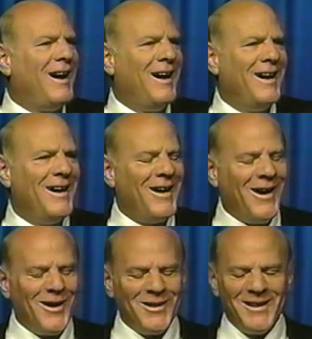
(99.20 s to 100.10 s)
I
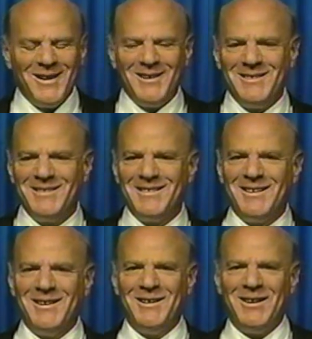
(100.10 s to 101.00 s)

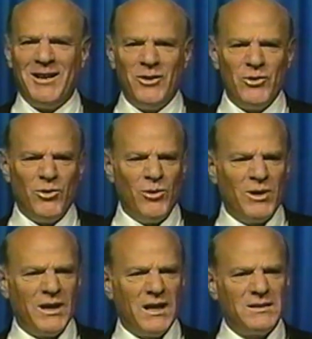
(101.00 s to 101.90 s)
know you all
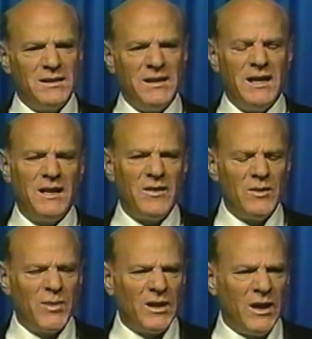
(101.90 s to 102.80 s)
want to get to the
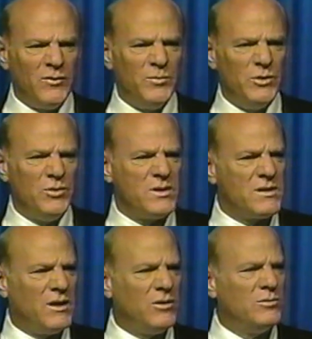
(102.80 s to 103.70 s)
anything but love booth,
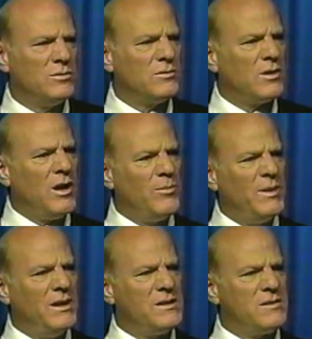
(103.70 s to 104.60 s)
so I'll
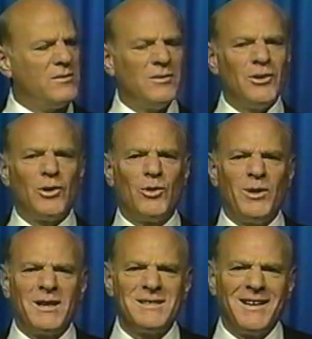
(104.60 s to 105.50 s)
be as
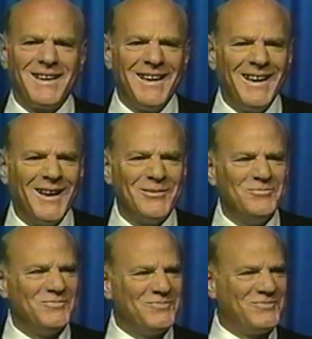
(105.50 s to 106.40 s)
quick as I can.
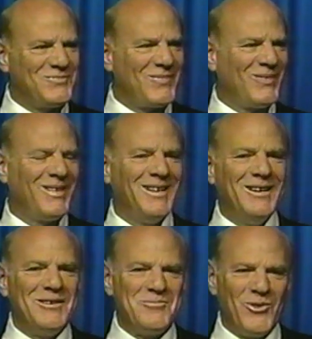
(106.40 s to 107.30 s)

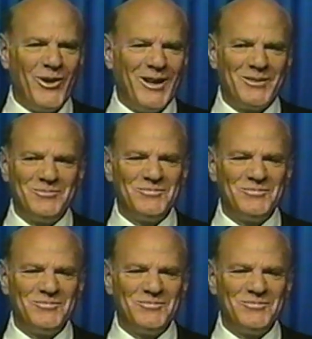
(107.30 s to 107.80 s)
Good morning.